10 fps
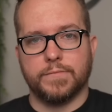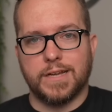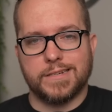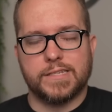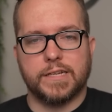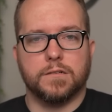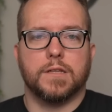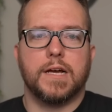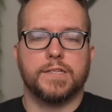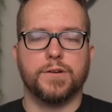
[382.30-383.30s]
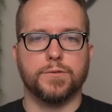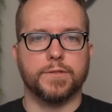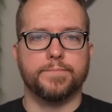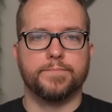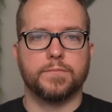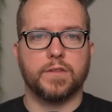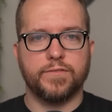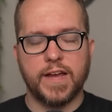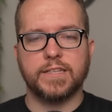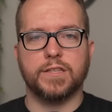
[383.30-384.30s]
Not a single lie told. The
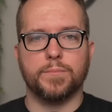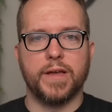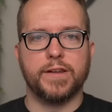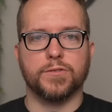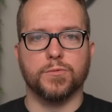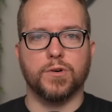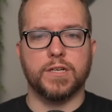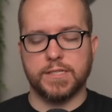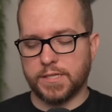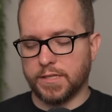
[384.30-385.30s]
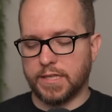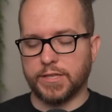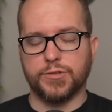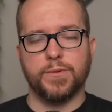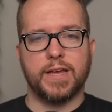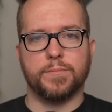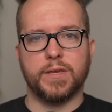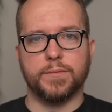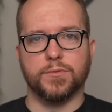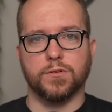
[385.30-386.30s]
fact of the matter was that you had
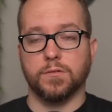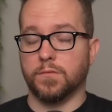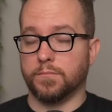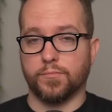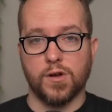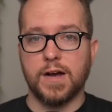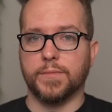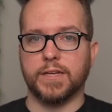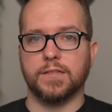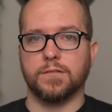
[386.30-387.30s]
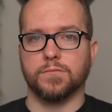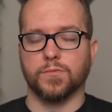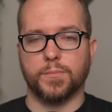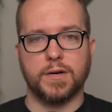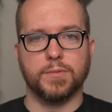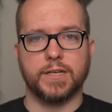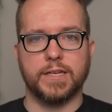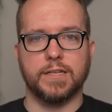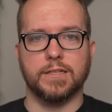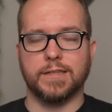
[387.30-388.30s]
people, prominent
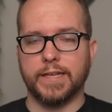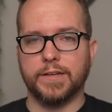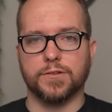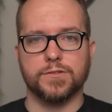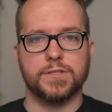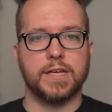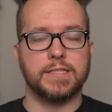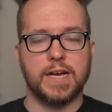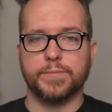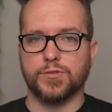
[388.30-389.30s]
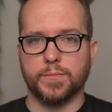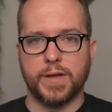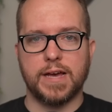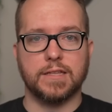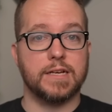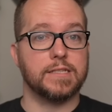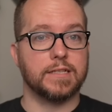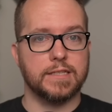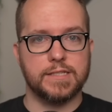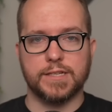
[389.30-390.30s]
Republican leaders and top Trump allies
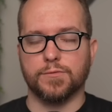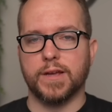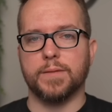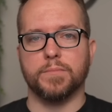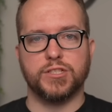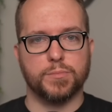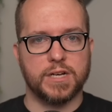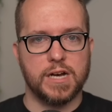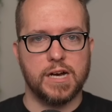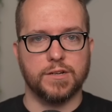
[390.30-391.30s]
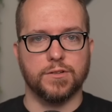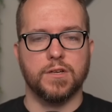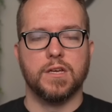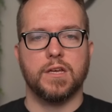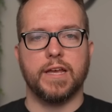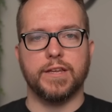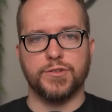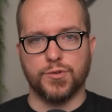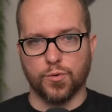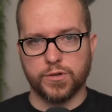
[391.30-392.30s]
like Lindsey Graham, Mitch McConnell,
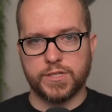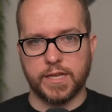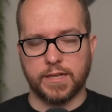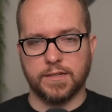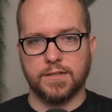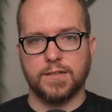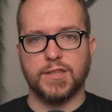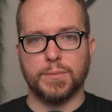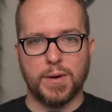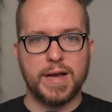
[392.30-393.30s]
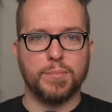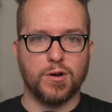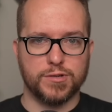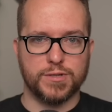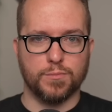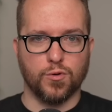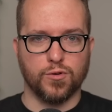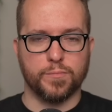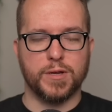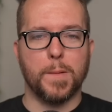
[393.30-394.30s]
endorsing the bipartisan
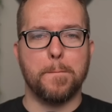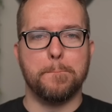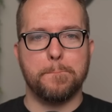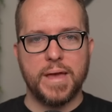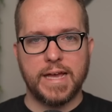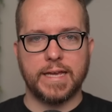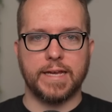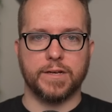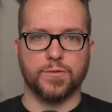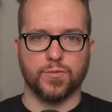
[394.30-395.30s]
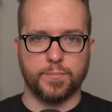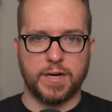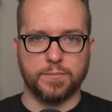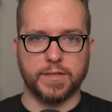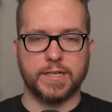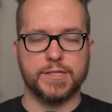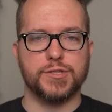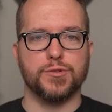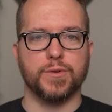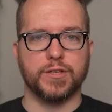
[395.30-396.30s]
border bill, begging
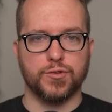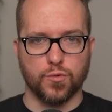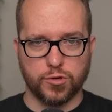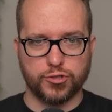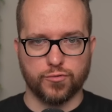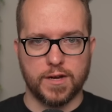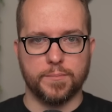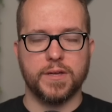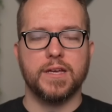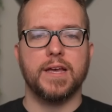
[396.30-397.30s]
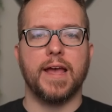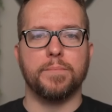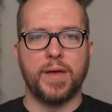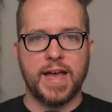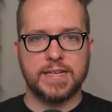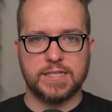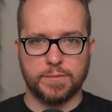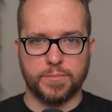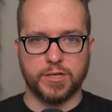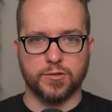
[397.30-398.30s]
Republicans to ignore Trump and pass the
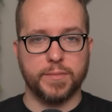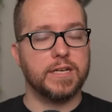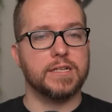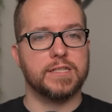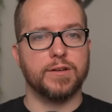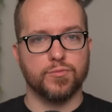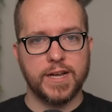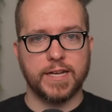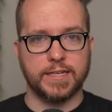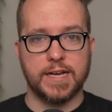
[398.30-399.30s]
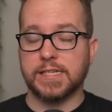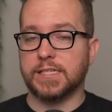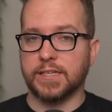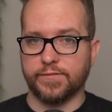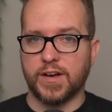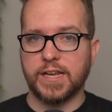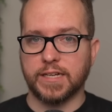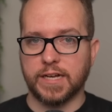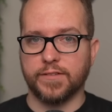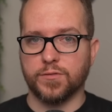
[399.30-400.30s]
bill because they recognized in
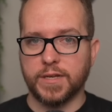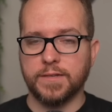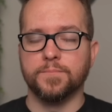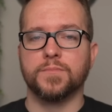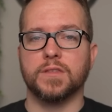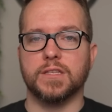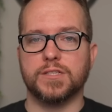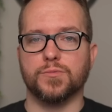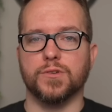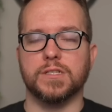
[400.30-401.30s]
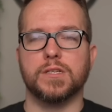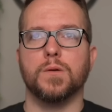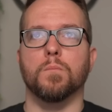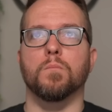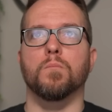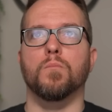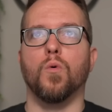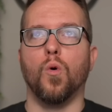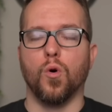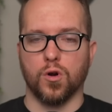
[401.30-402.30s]
divided government, this was
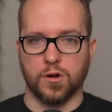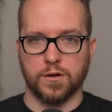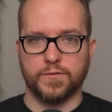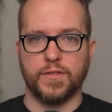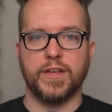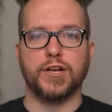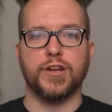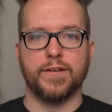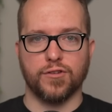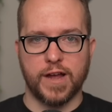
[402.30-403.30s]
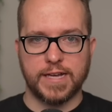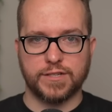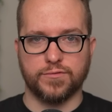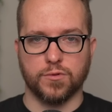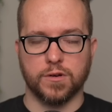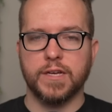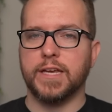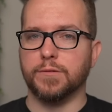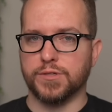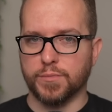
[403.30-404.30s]
more than they could ever ask for.
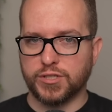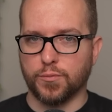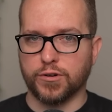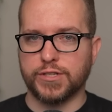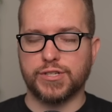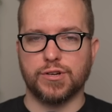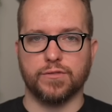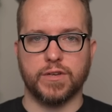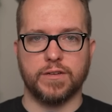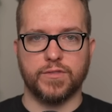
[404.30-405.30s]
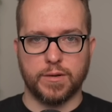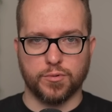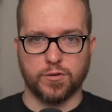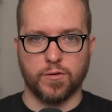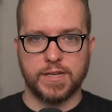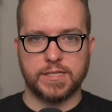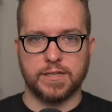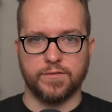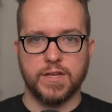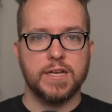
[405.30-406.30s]
It was much more conservative than
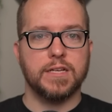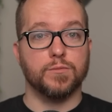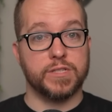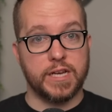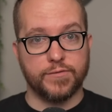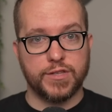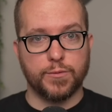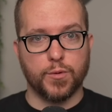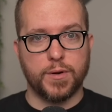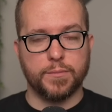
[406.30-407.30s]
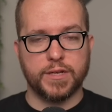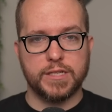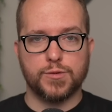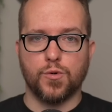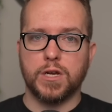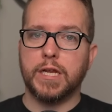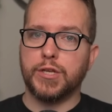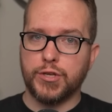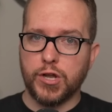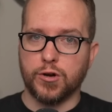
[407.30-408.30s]
progressive. Was it everything Republicans wanted?
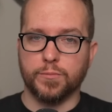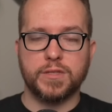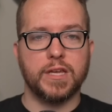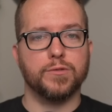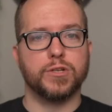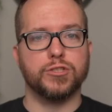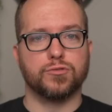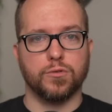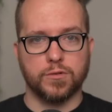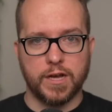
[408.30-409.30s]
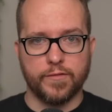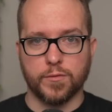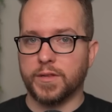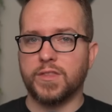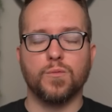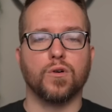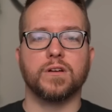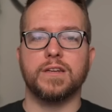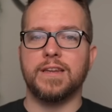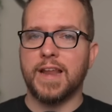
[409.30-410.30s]
No, but they don't control government. They
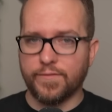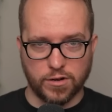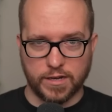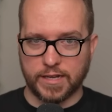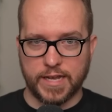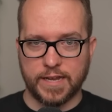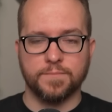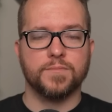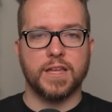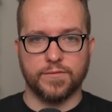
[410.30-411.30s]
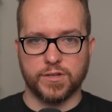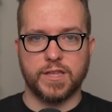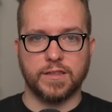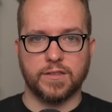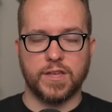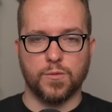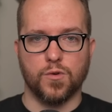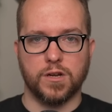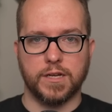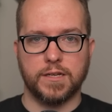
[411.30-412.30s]
weren't never going to get everything that they
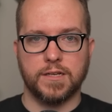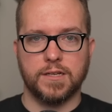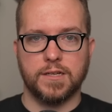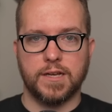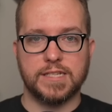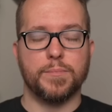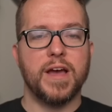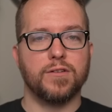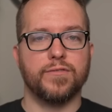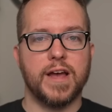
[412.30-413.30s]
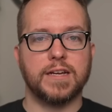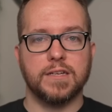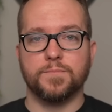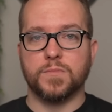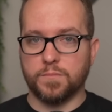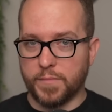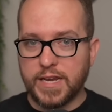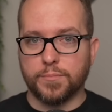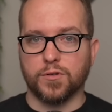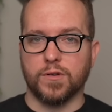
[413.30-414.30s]
wanted. As a matter of fact,
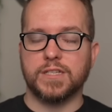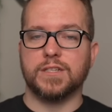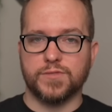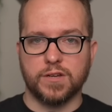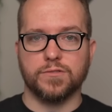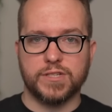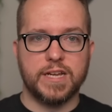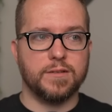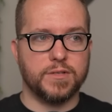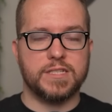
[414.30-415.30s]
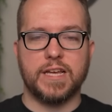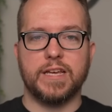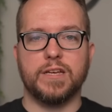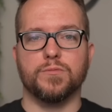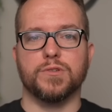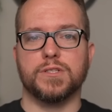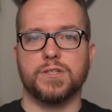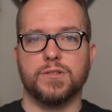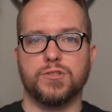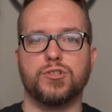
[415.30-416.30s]
many progressives understandably say it
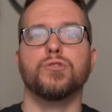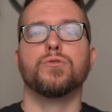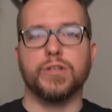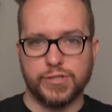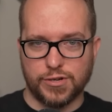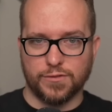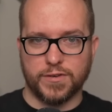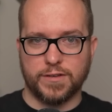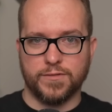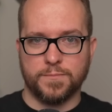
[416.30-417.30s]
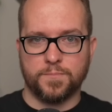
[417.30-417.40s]
was too conservative.